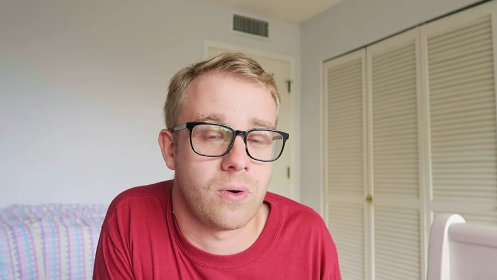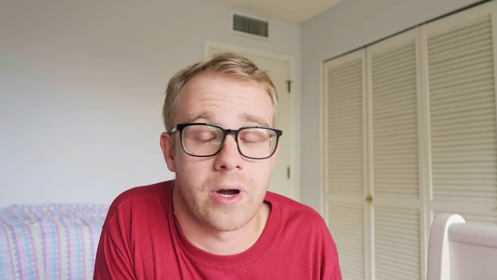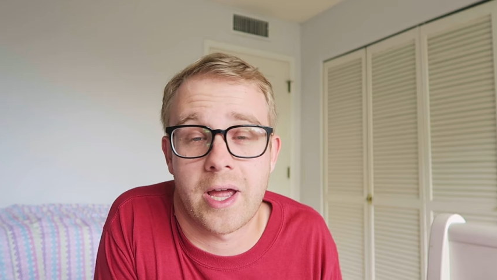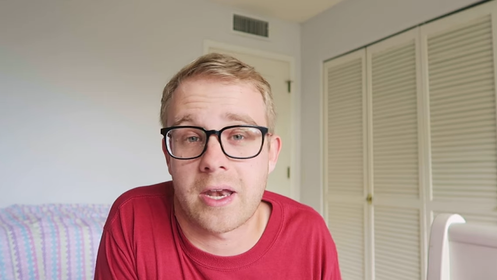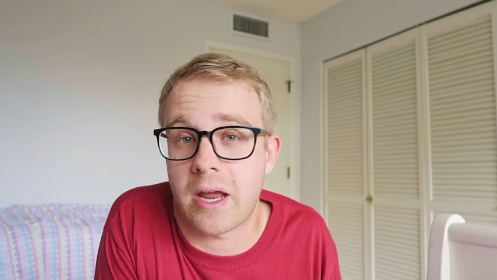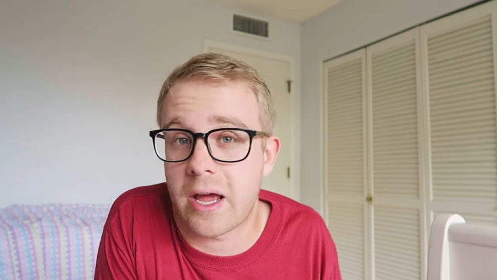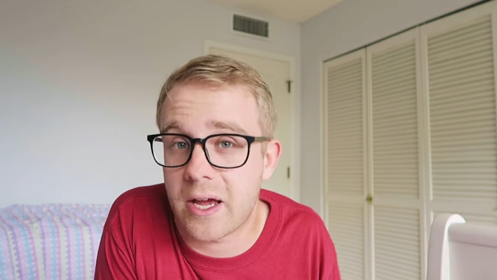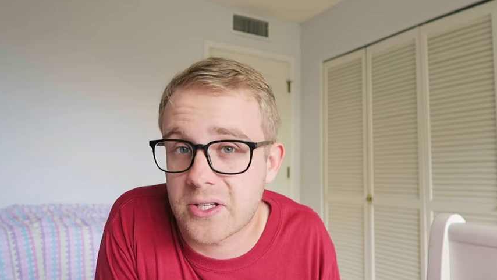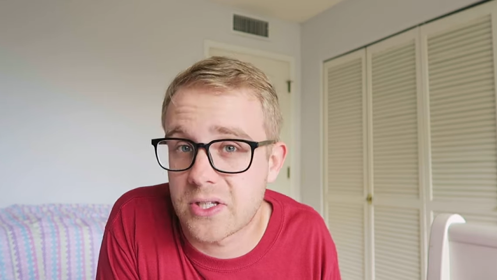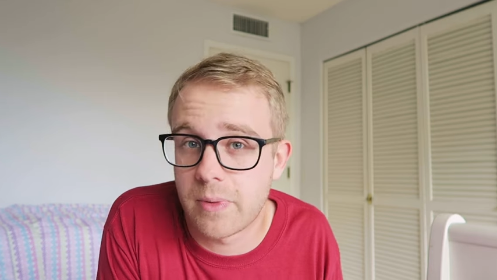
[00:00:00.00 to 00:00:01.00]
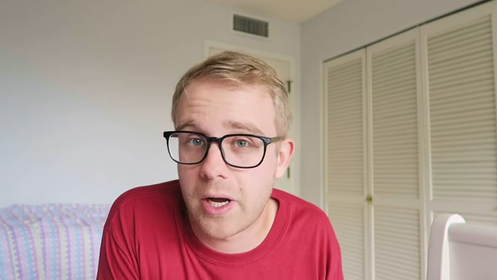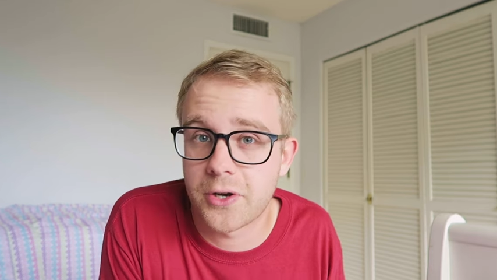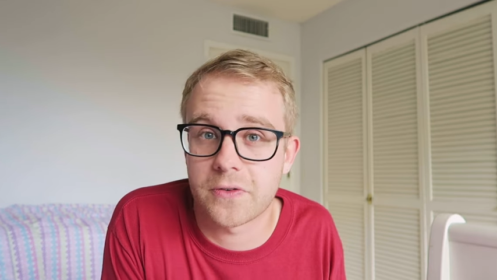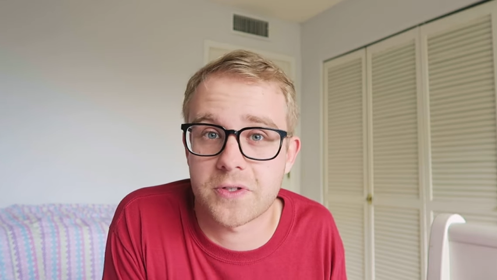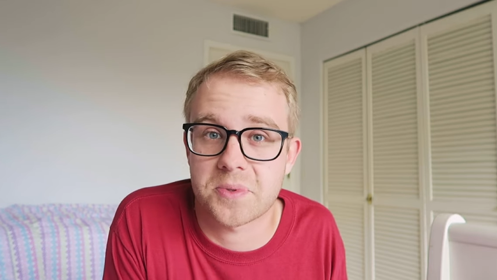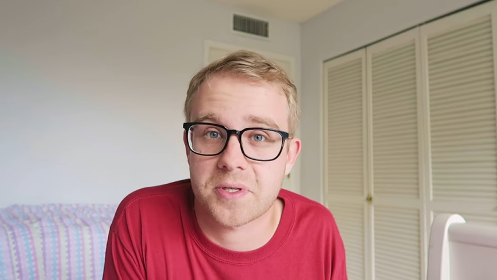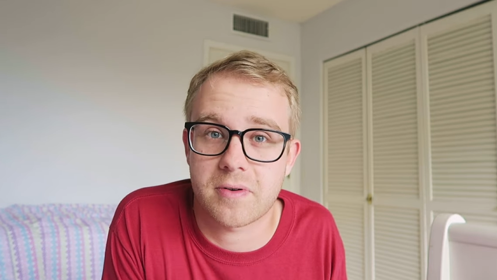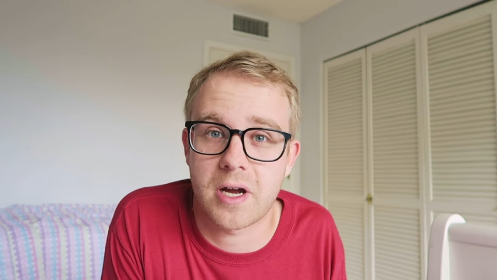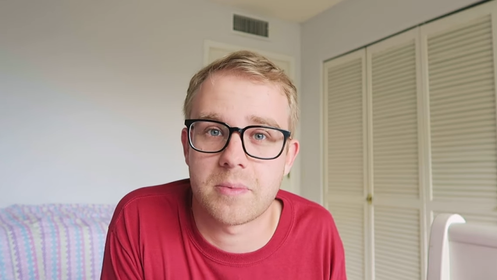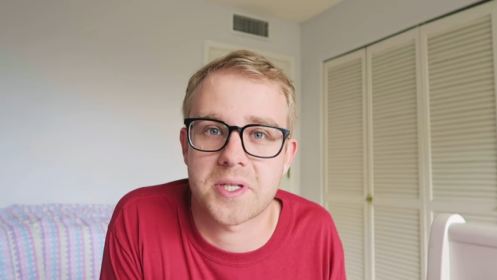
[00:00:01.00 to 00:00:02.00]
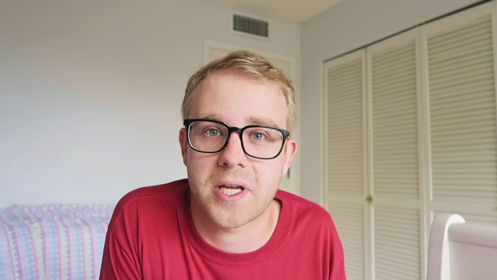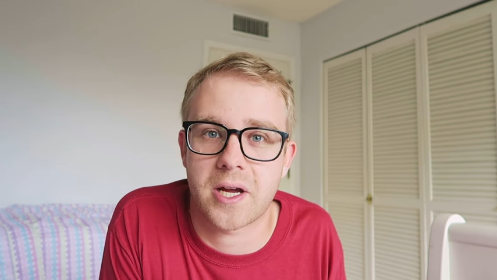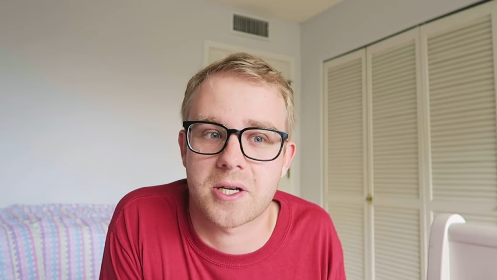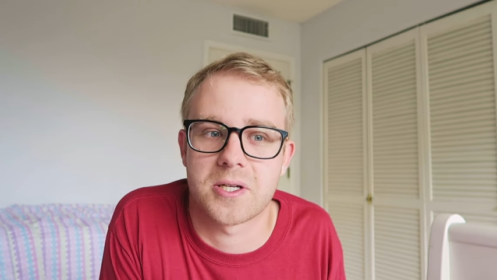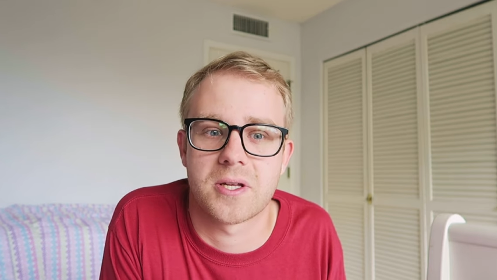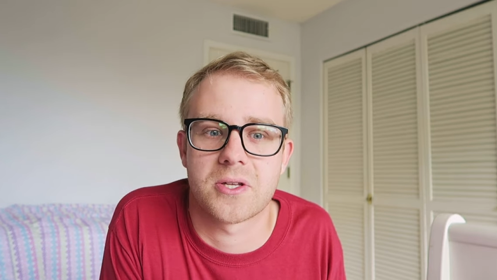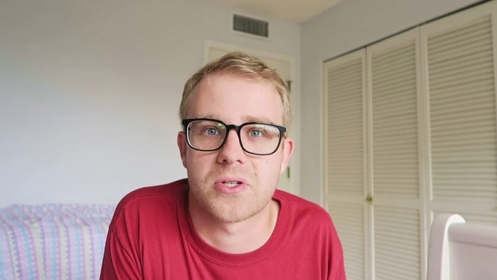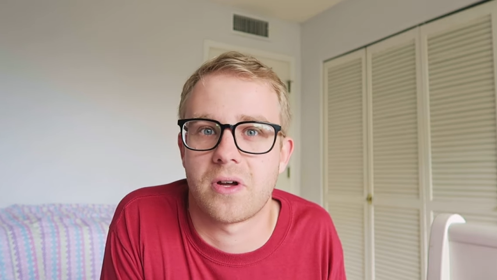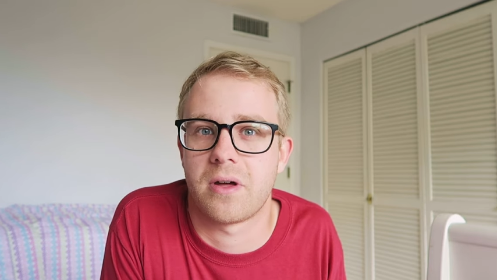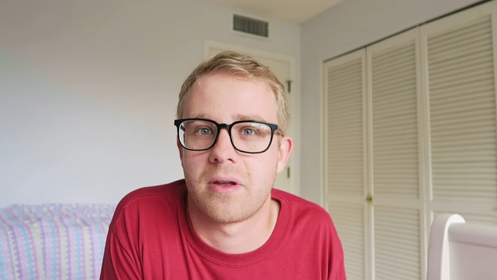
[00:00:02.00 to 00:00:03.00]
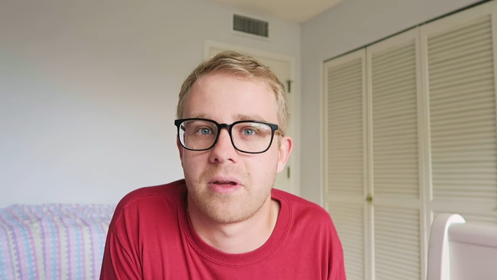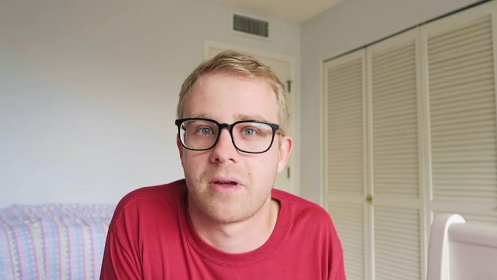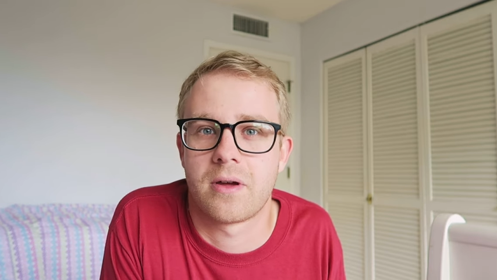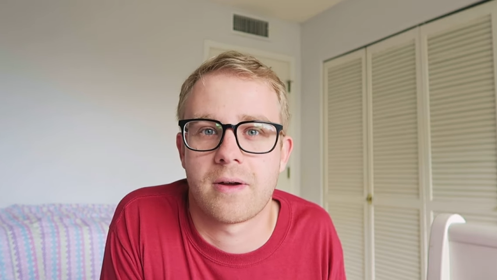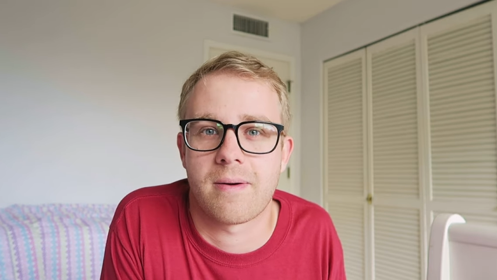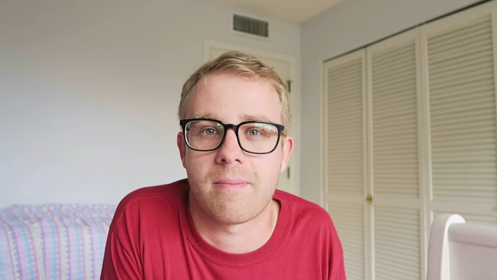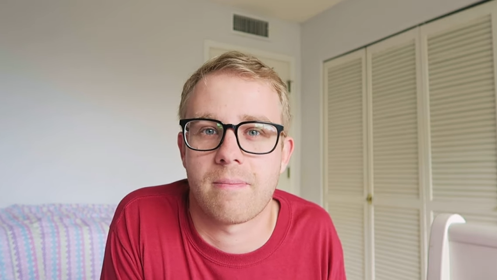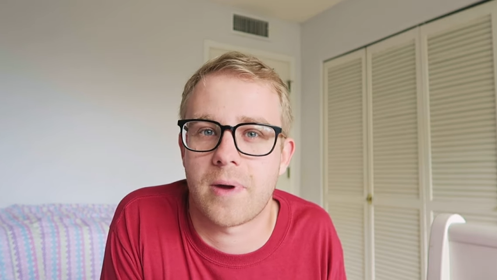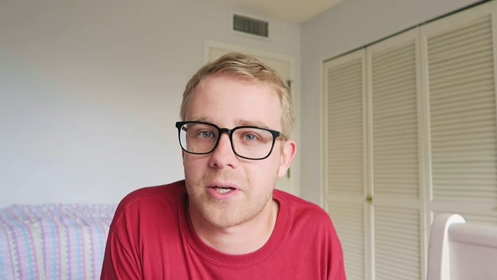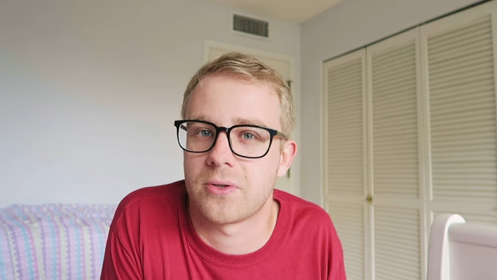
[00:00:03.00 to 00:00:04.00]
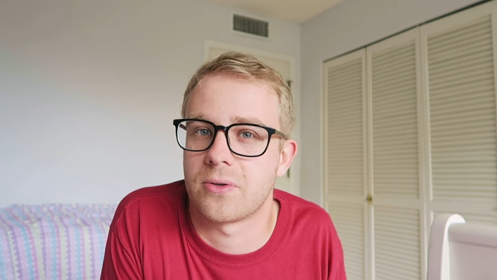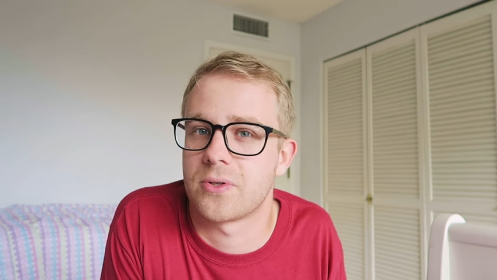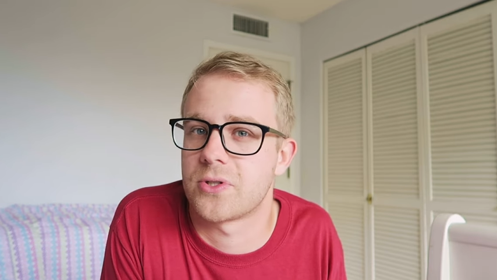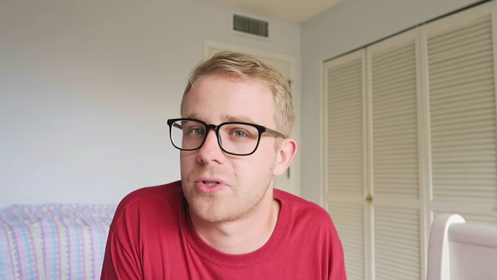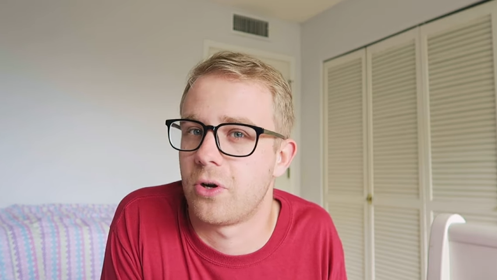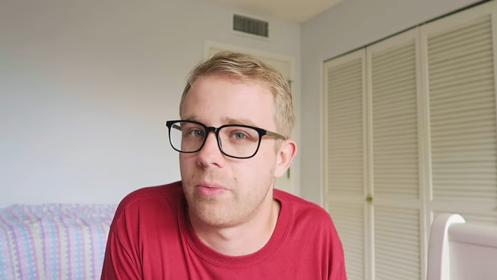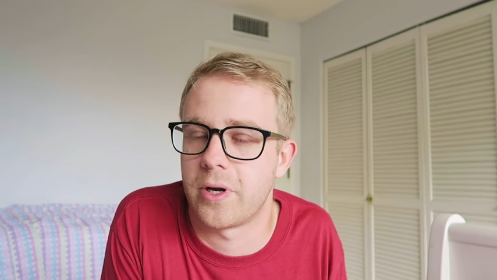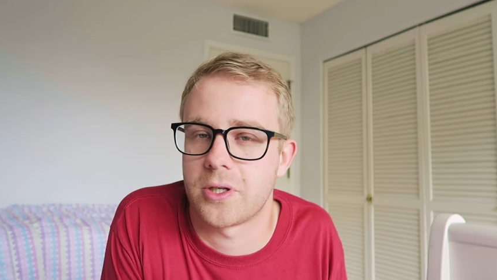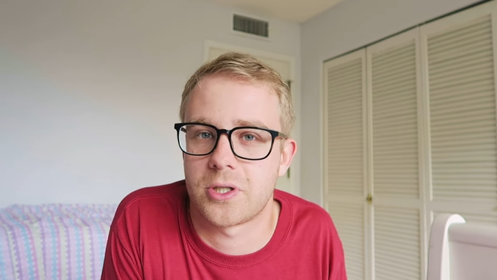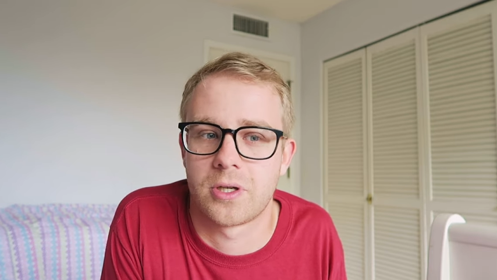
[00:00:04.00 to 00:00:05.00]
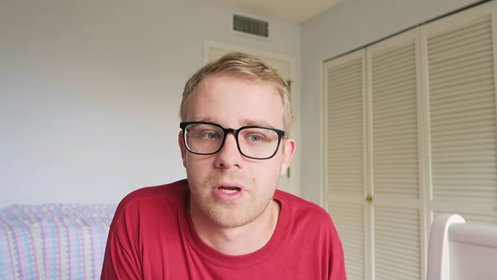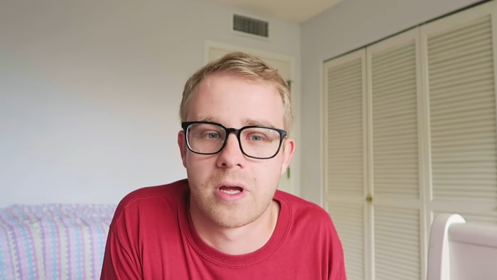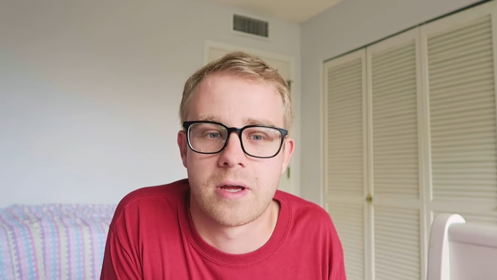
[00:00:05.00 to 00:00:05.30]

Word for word: or any X amount of subscribers actually does not matters so much,